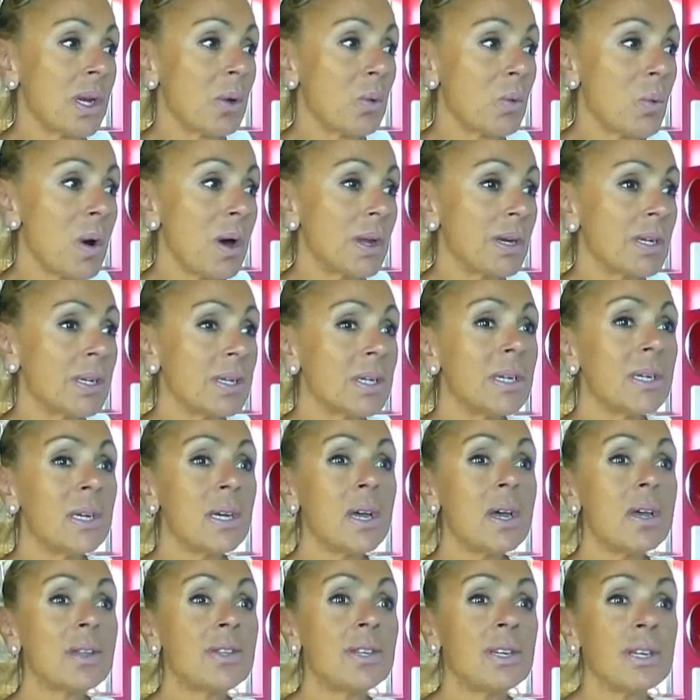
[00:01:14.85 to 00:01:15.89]
I wanted
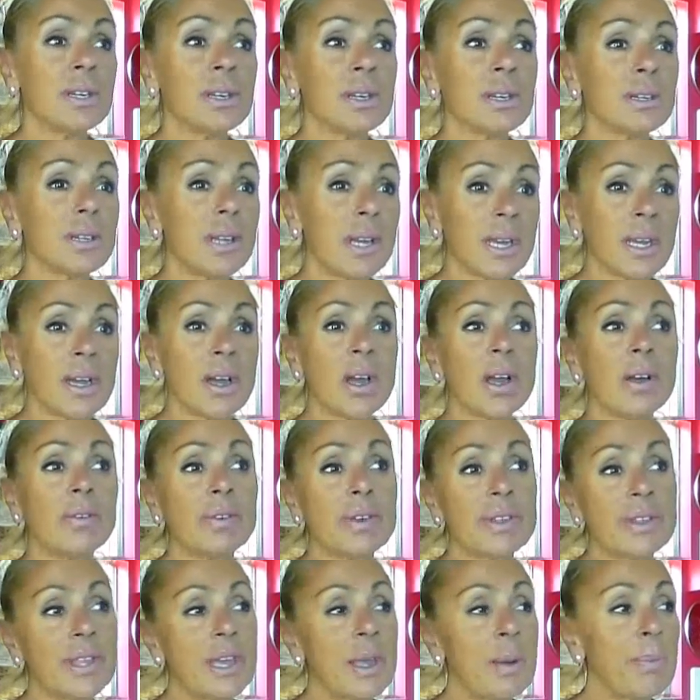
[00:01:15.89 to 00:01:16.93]
the like
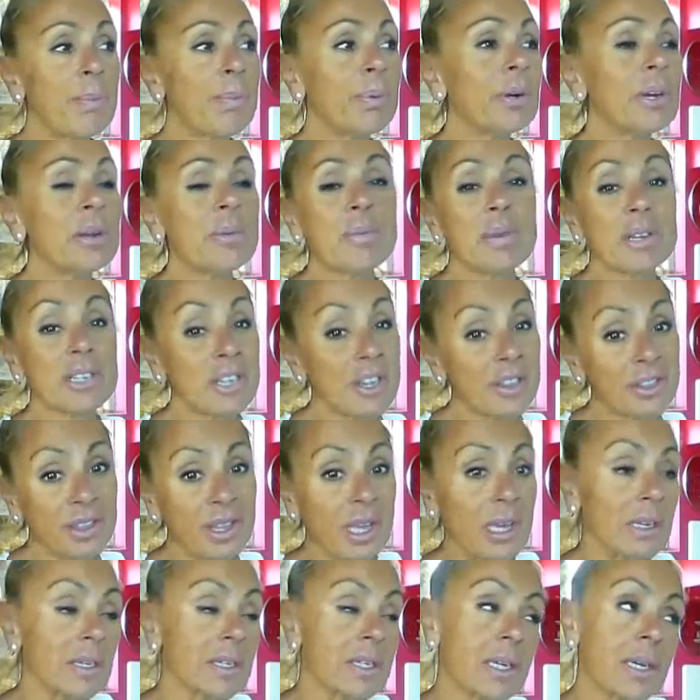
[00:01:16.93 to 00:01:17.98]
everything pretty much
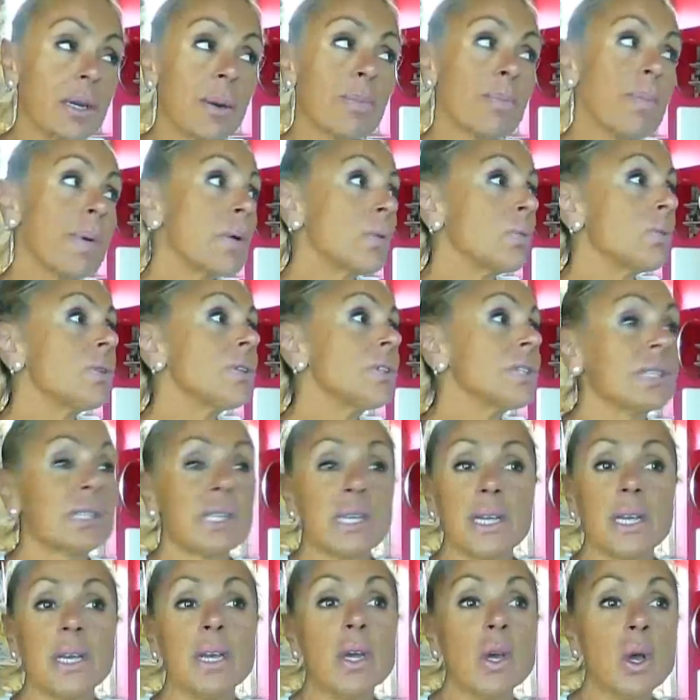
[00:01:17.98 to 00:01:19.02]
authentic, but we'll
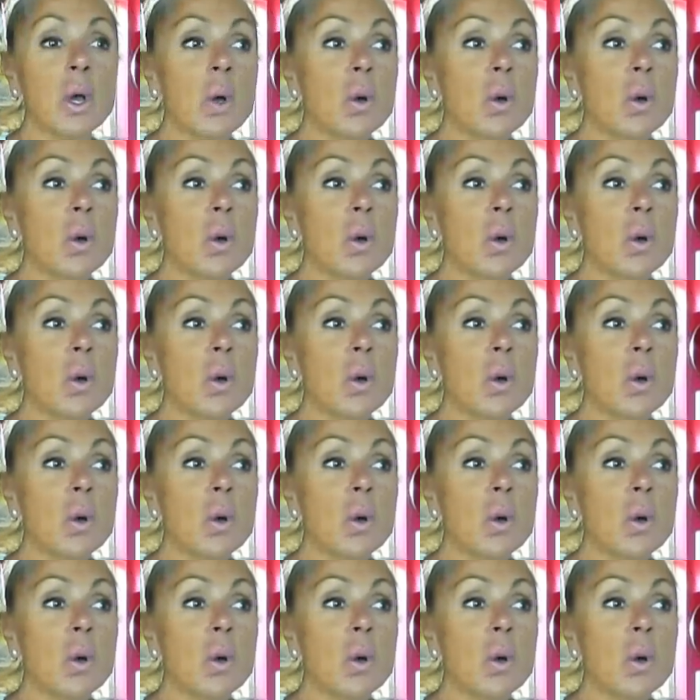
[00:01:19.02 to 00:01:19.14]
see.